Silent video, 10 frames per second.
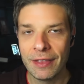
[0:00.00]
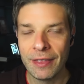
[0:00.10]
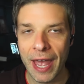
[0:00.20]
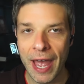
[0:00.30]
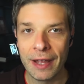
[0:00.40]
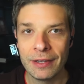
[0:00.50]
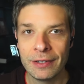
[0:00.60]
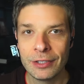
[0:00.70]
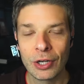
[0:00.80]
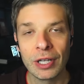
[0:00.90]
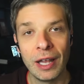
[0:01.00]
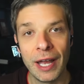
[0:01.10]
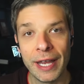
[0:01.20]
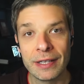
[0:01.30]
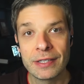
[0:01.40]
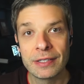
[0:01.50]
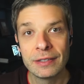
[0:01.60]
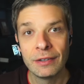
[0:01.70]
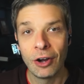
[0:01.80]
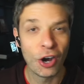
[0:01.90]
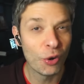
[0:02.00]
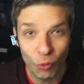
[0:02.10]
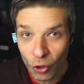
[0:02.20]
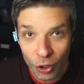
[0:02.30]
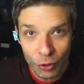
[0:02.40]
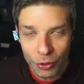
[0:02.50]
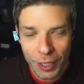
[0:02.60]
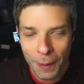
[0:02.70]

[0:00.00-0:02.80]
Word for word: that your clients aren't rude.